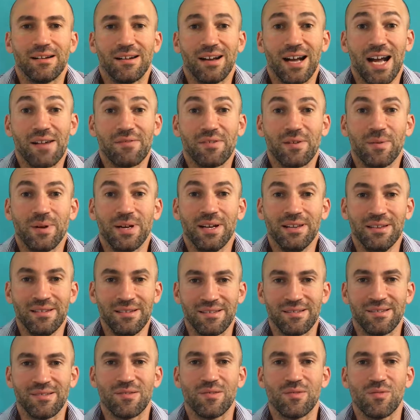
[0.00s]
Hi
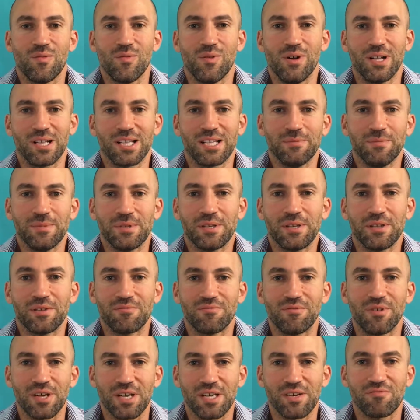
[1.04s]
everyone, welcome to the
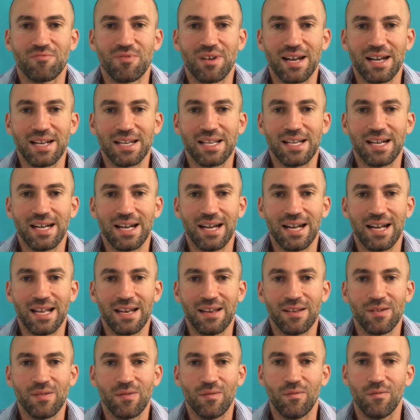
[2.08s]
Rocket Ride
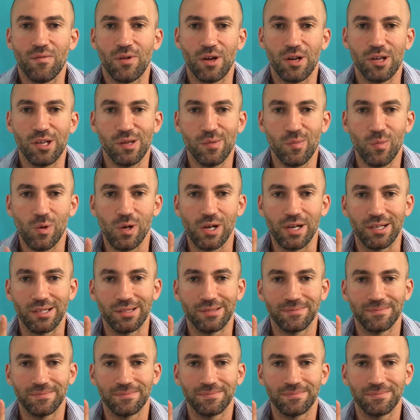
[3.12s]
Guide, Volume 1.